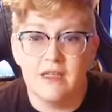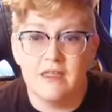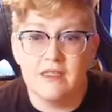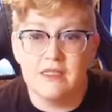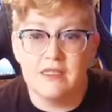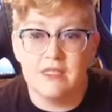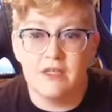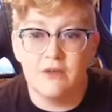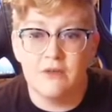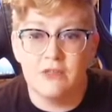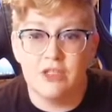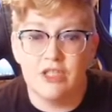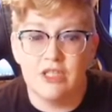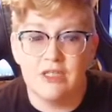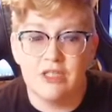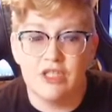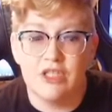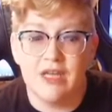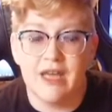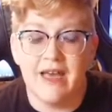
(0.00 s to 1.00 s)
so
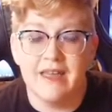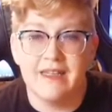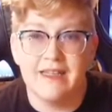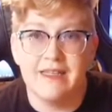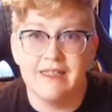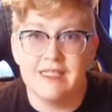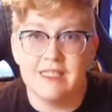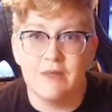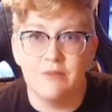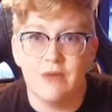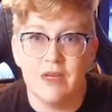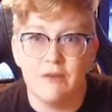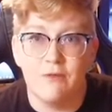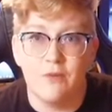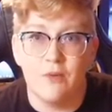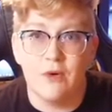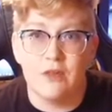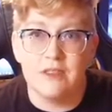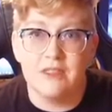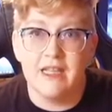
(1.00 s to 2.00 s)
chit-chat isn't my
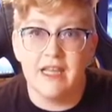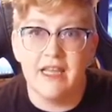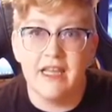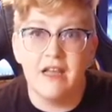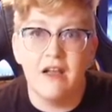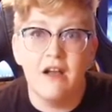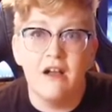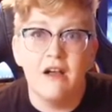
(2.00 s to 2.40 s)
forte.